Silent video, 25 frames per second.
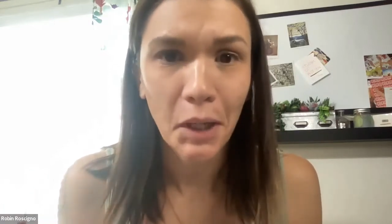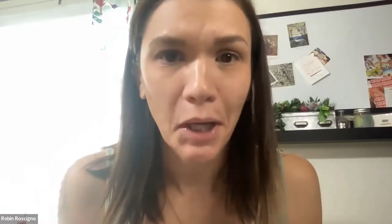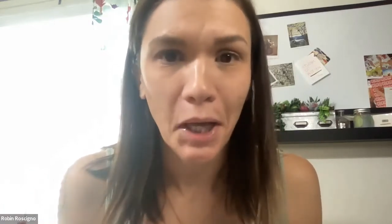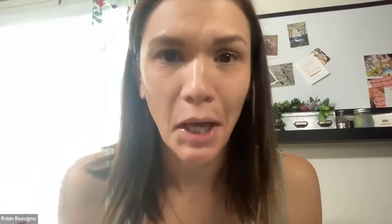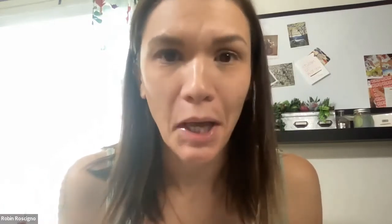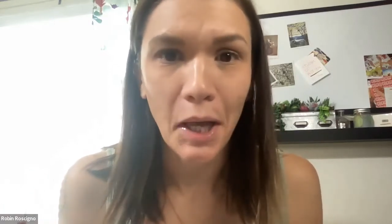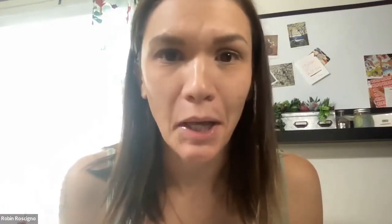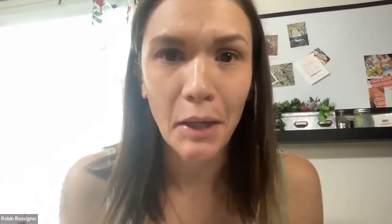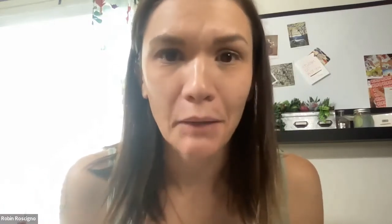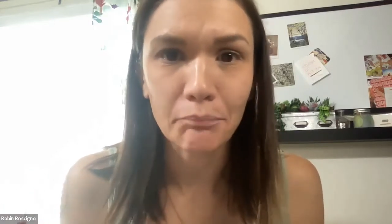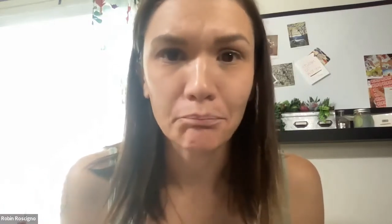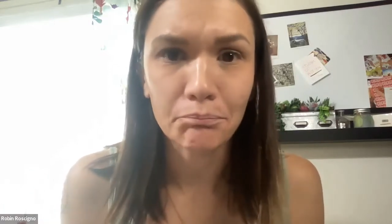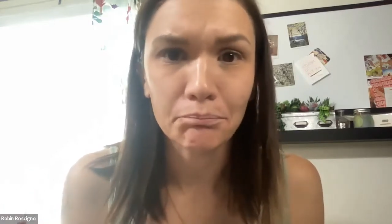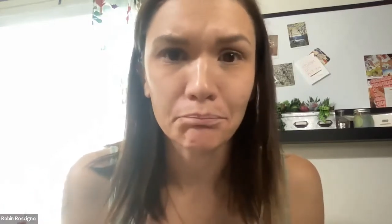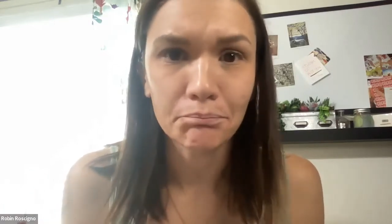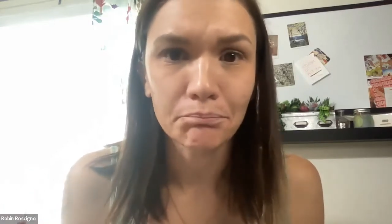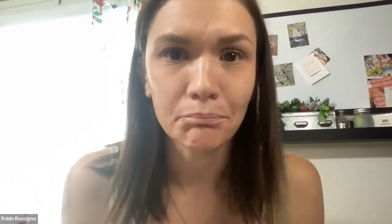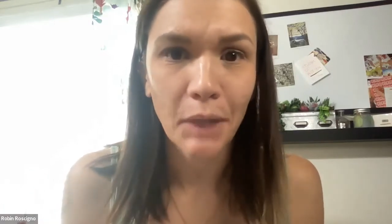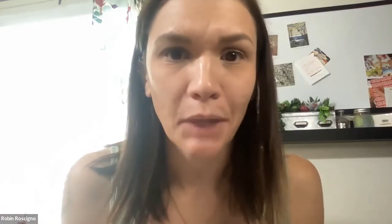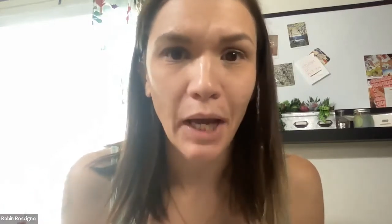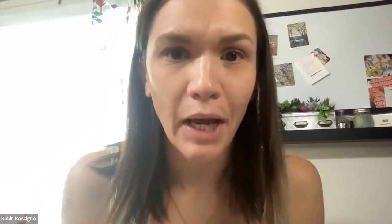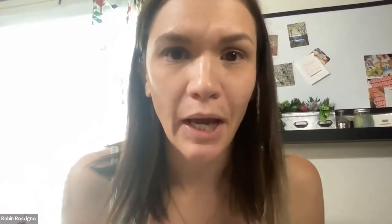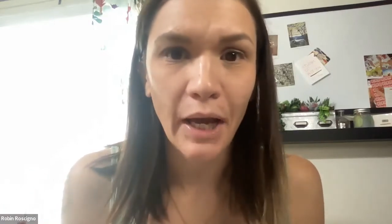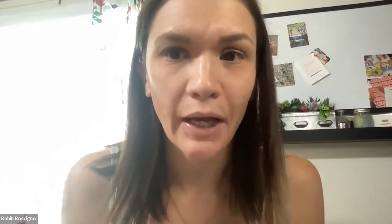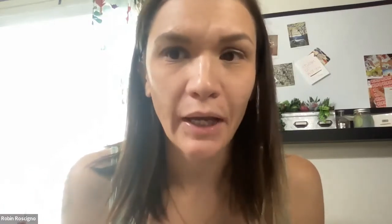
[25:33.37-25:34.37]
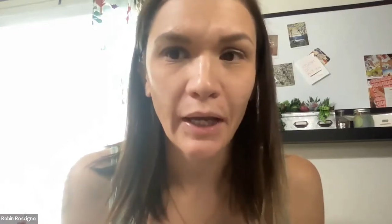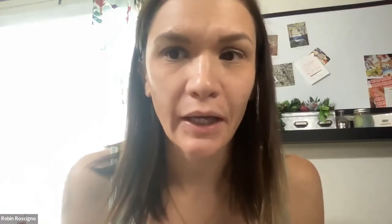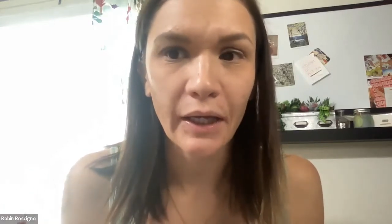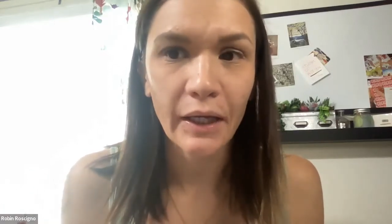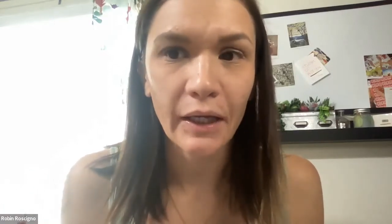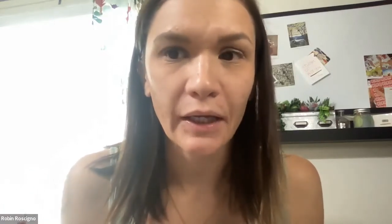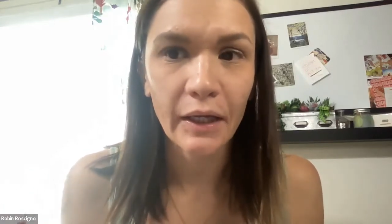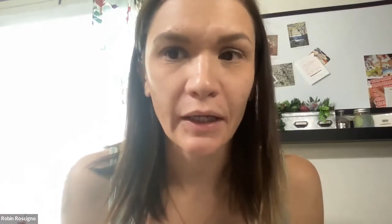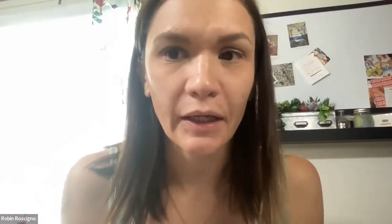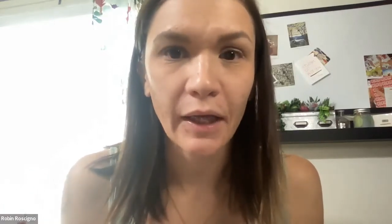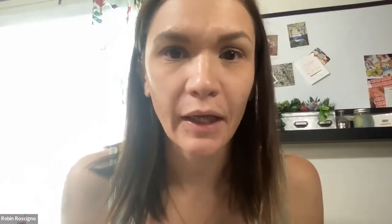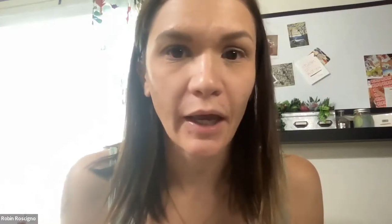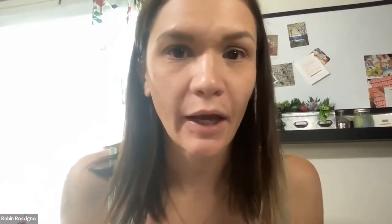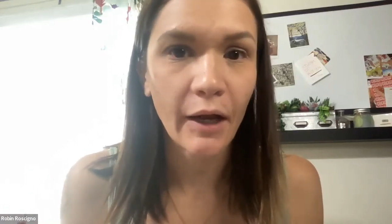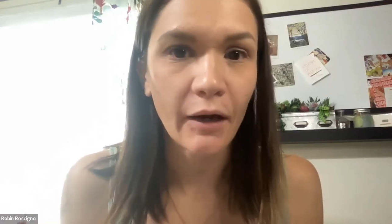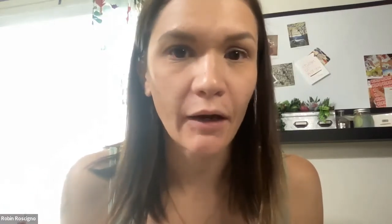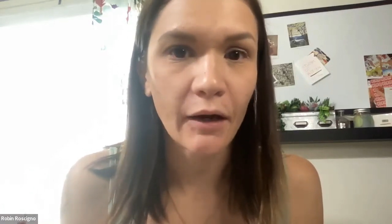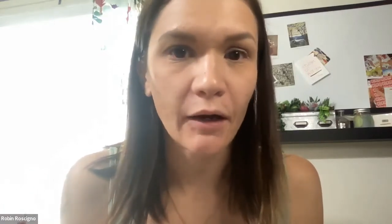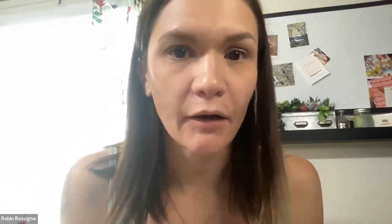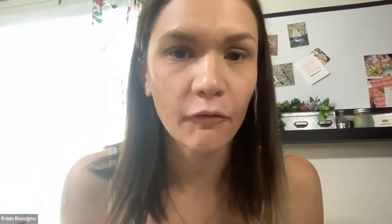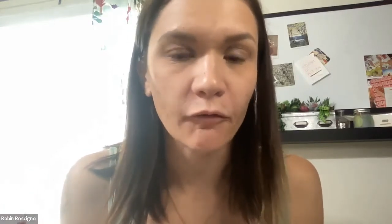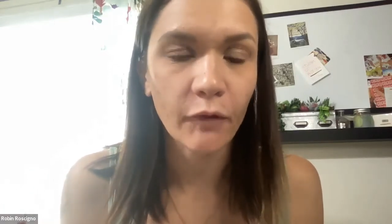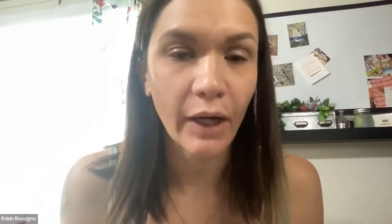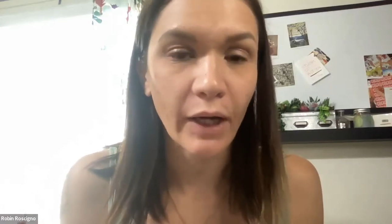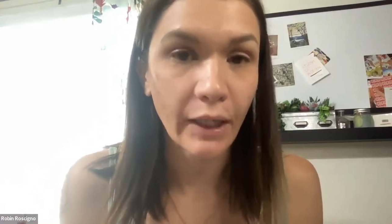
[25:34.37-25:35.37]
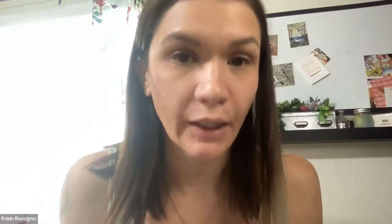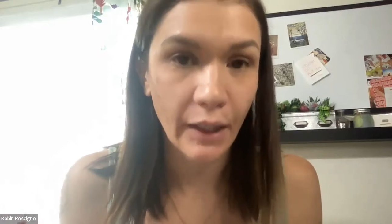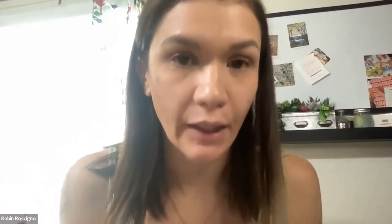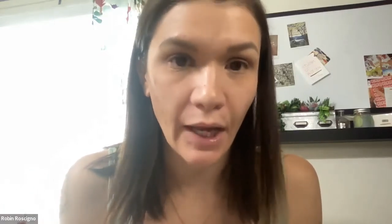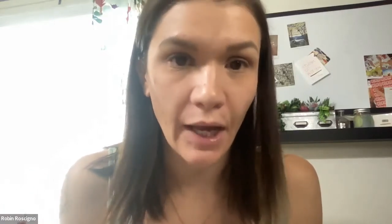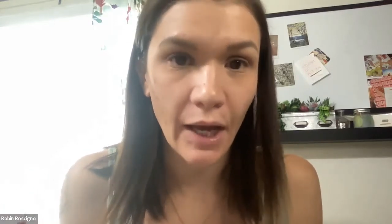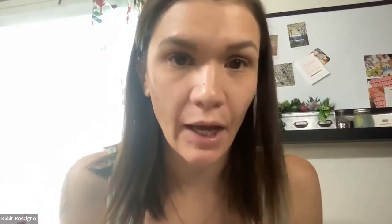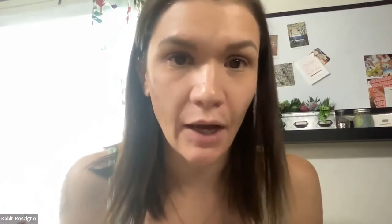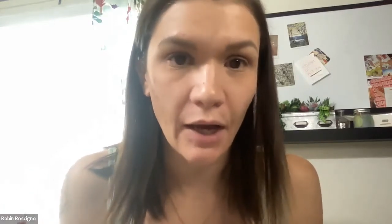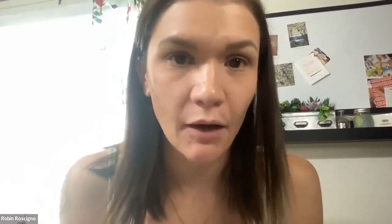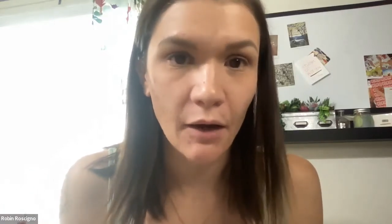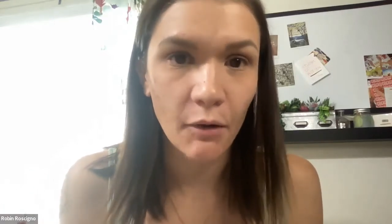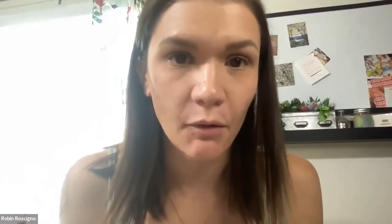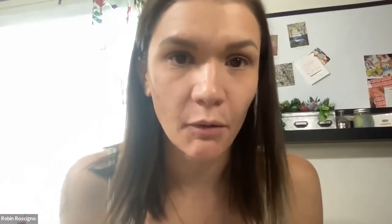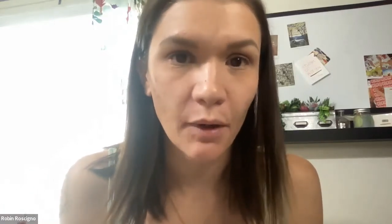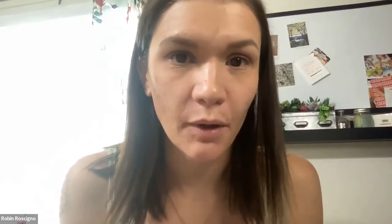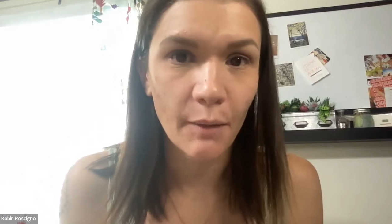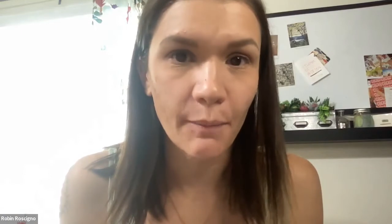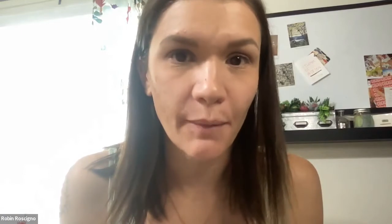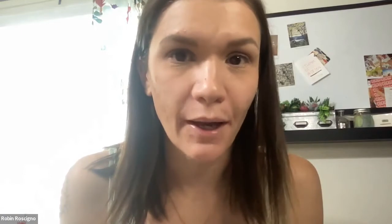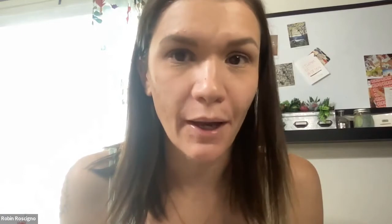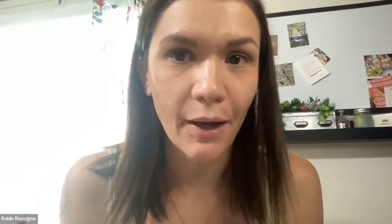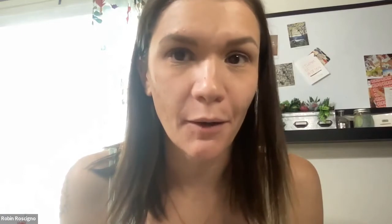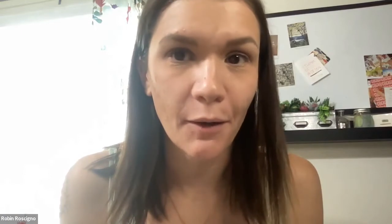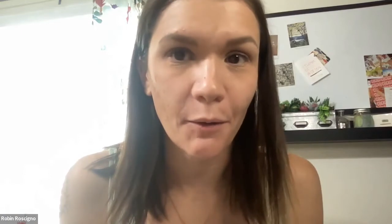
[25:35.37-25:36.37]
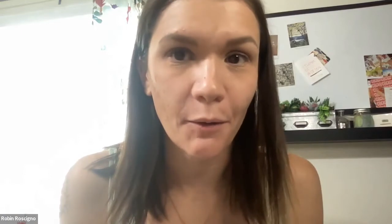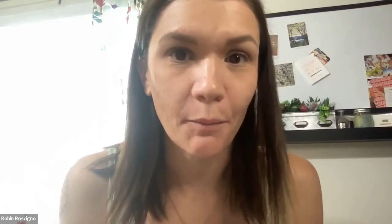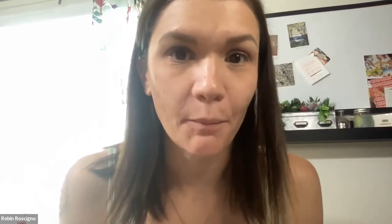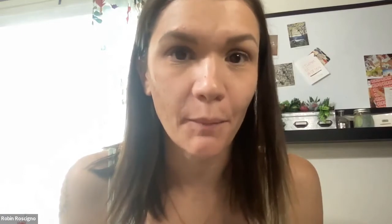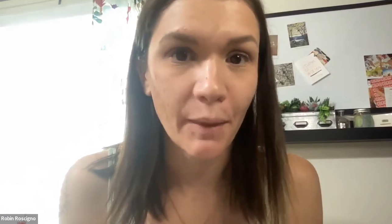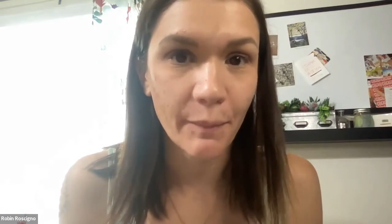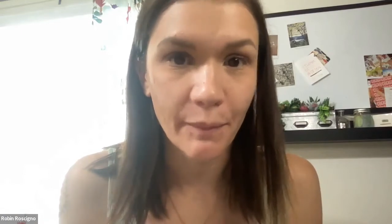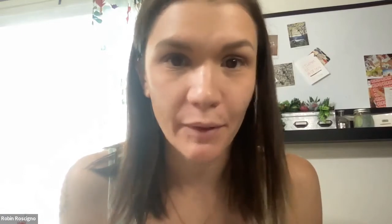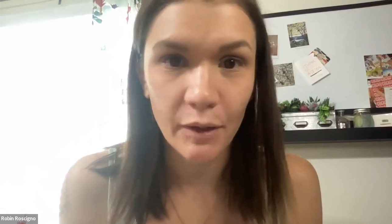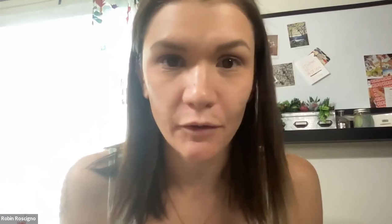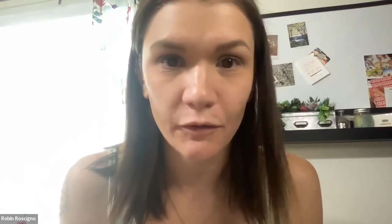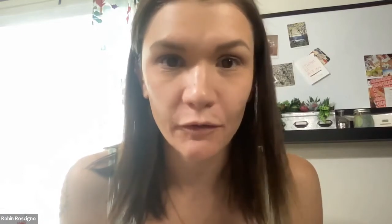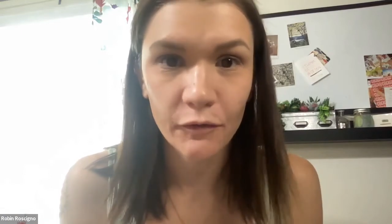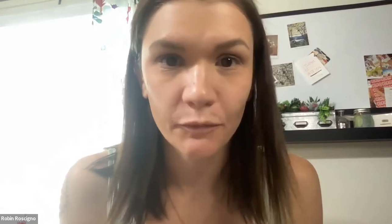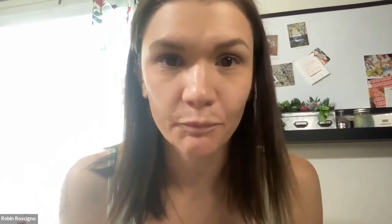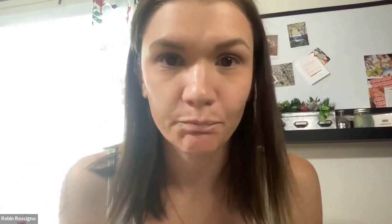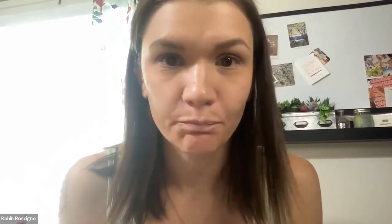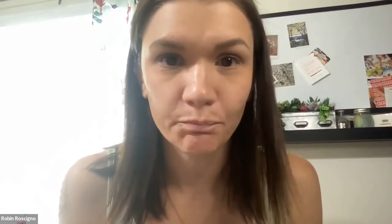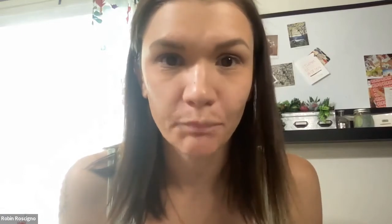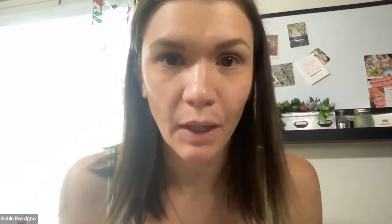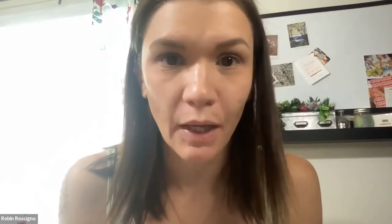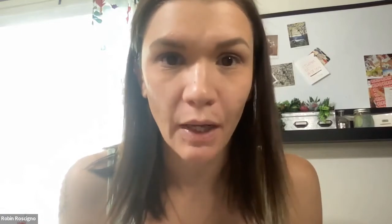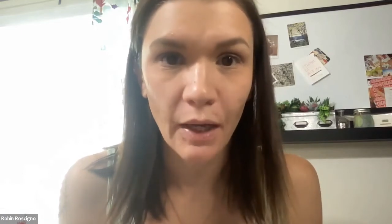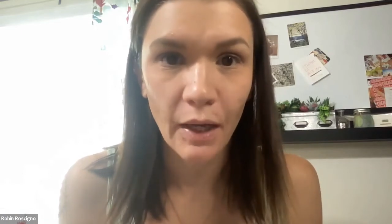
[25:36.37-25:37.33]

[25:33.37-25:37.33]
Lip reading: I care right now about my bills.